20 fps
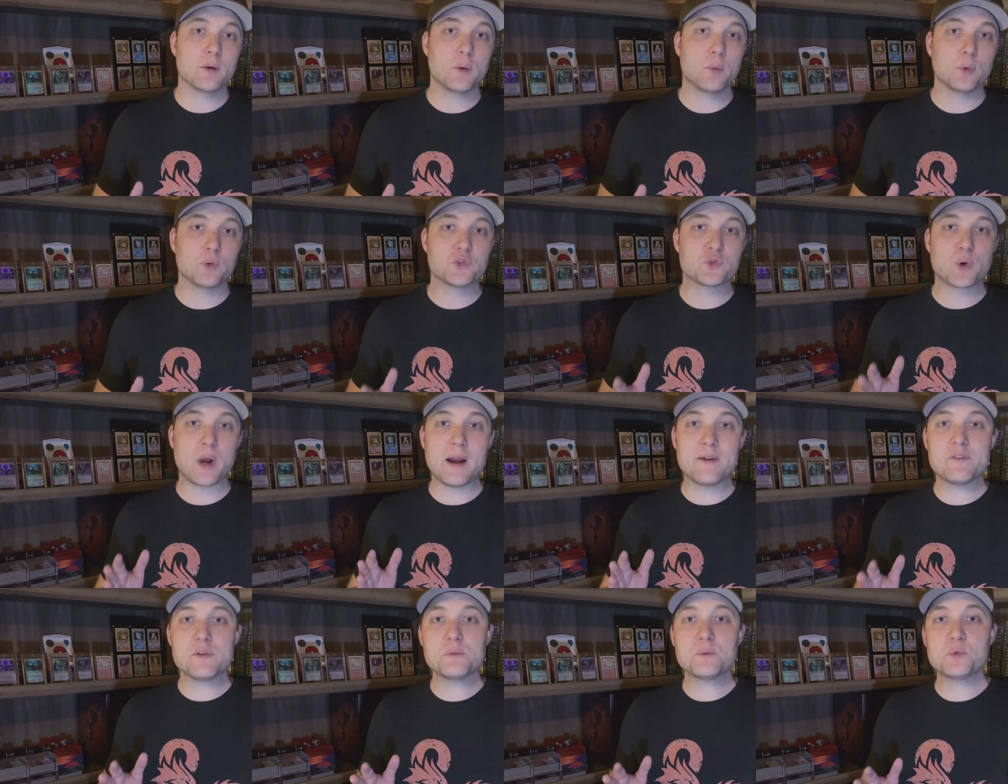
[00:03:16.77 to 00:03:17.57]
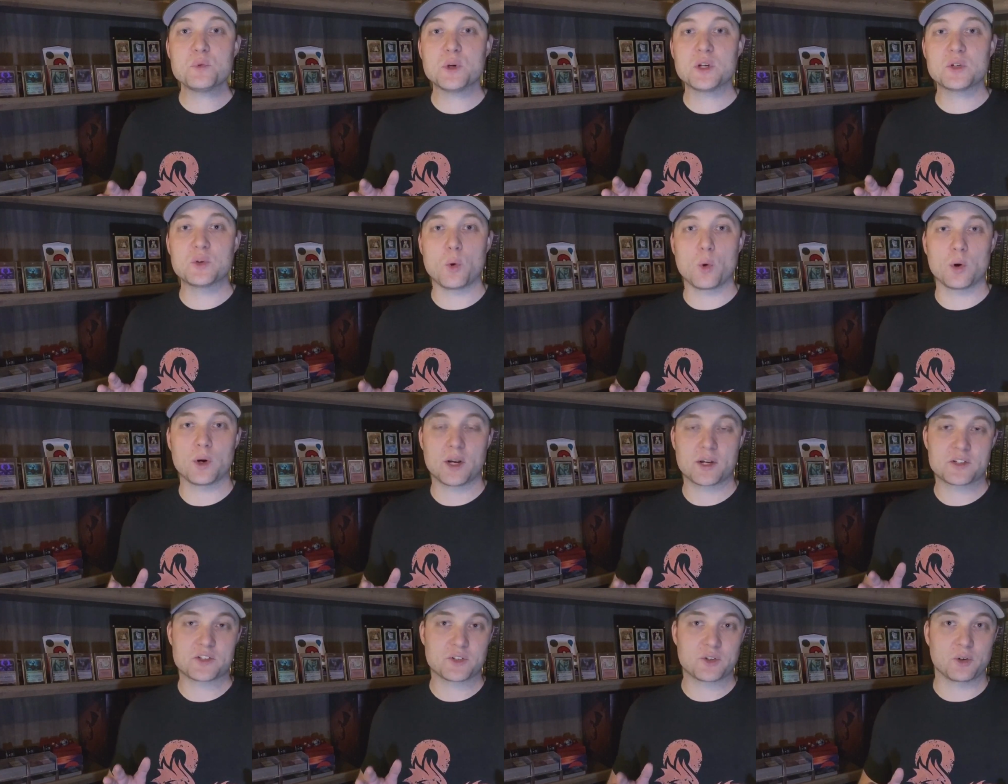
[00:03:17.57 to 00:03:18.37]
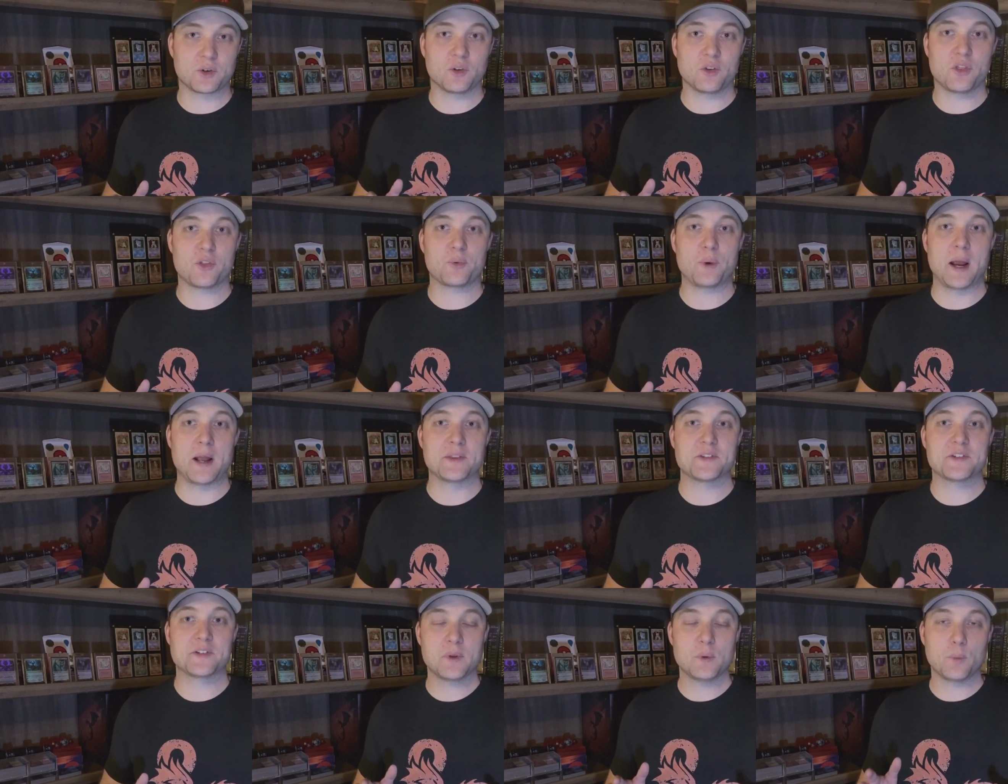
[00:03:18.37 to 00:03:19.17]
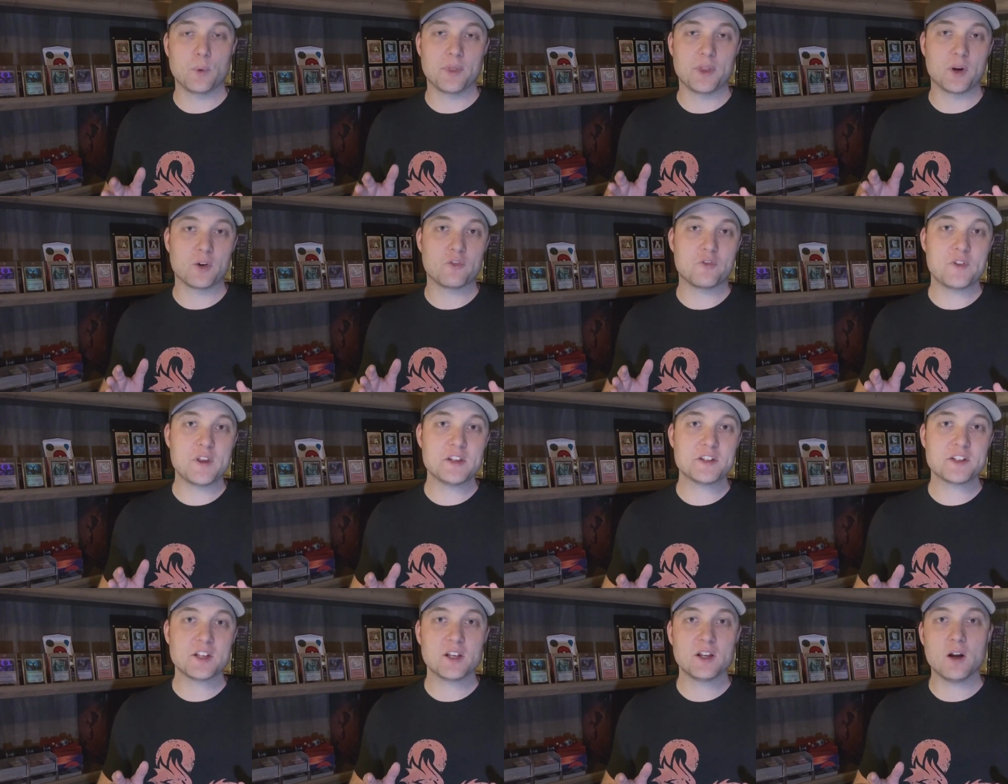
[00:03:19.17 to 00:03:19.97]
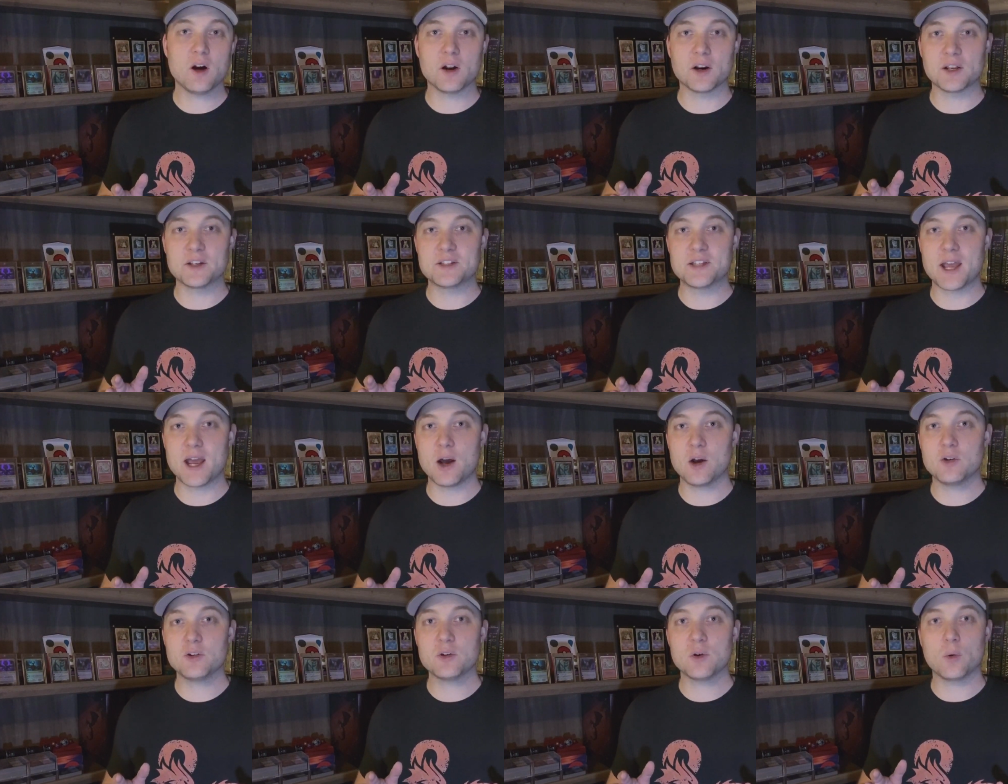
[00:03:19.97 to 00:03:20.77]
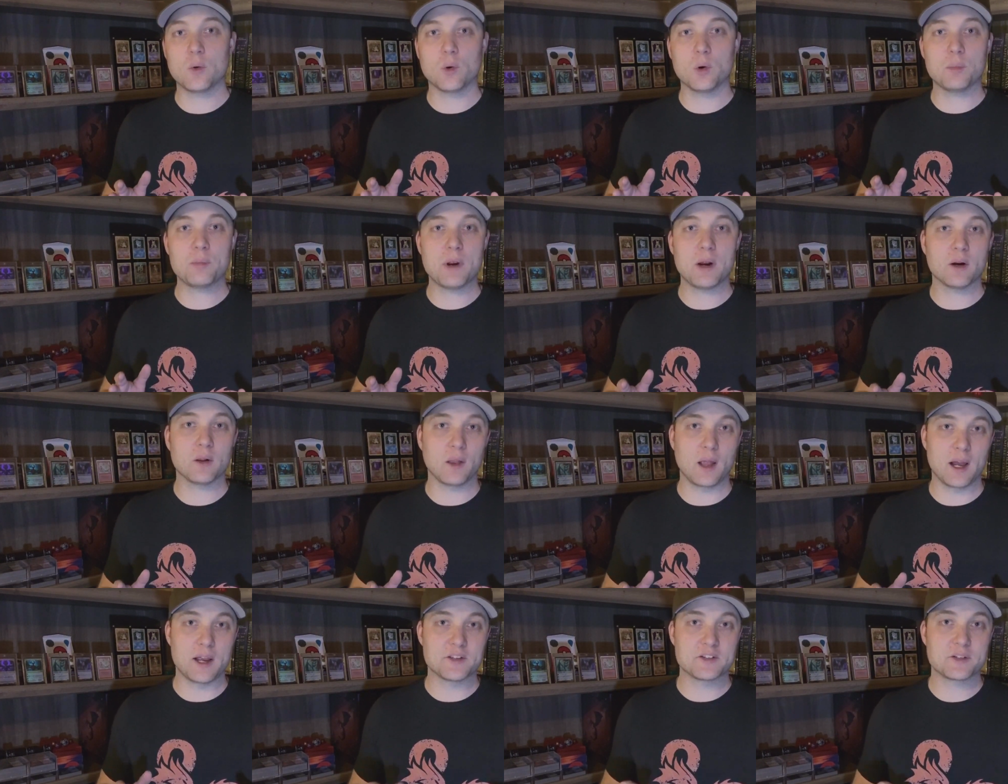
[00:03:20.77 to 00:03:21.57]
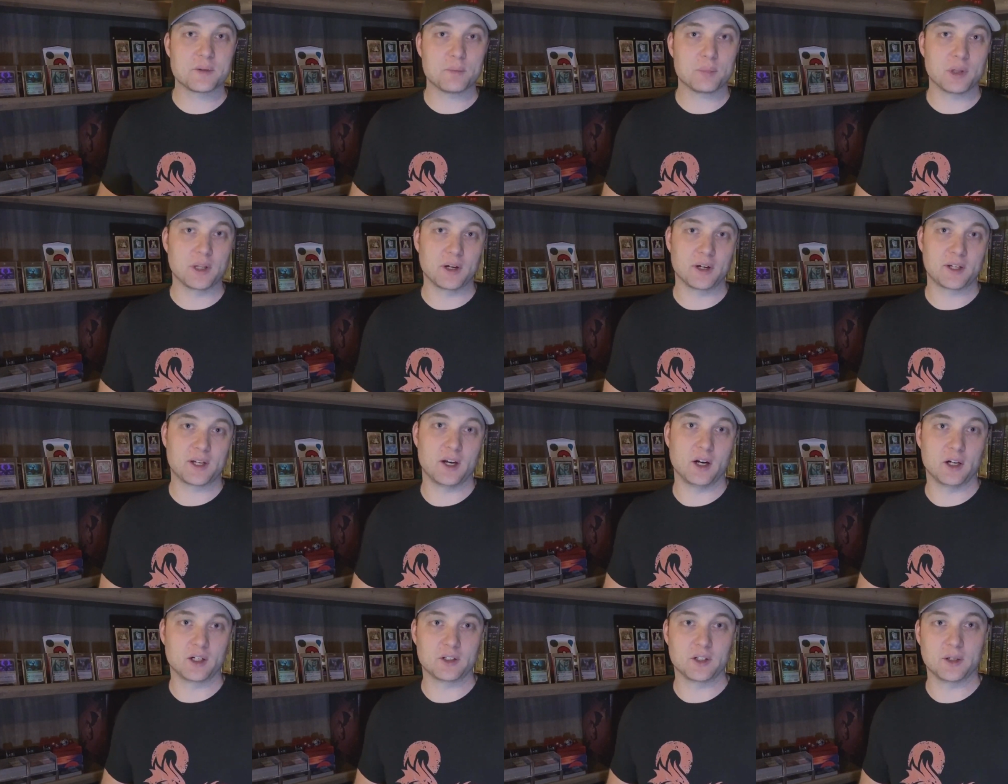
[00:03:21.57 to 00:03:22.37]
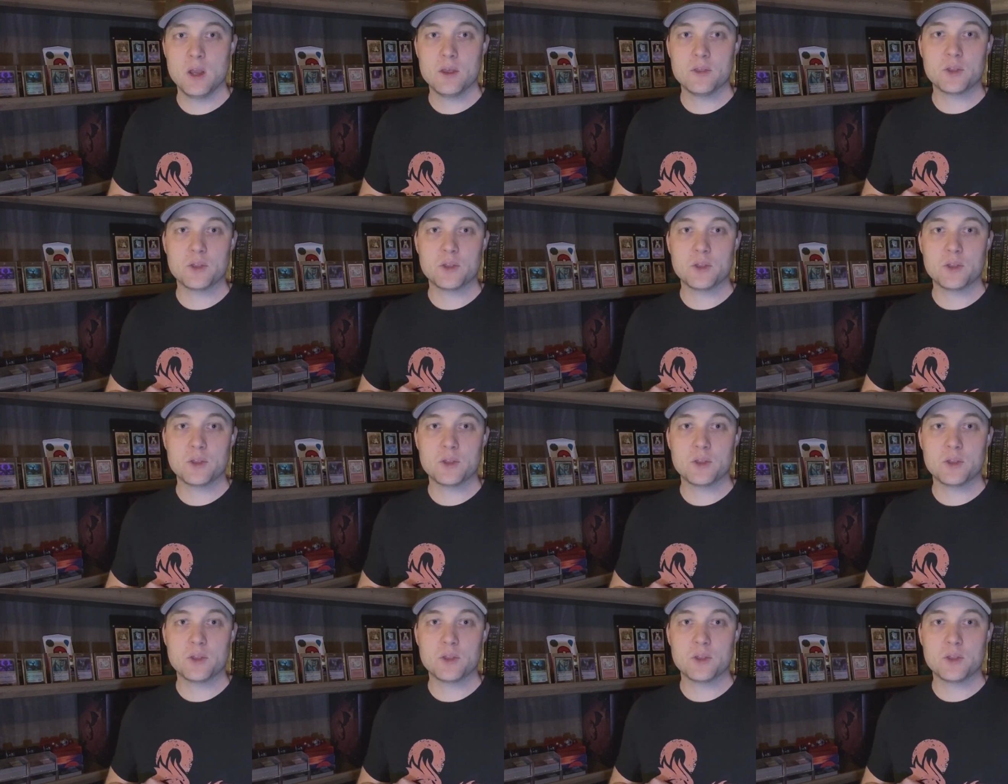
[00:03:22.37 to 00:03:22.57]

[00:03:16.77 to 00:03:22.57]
will drive them to ignore external threats when they're feasting on a downed or paralyzed player character.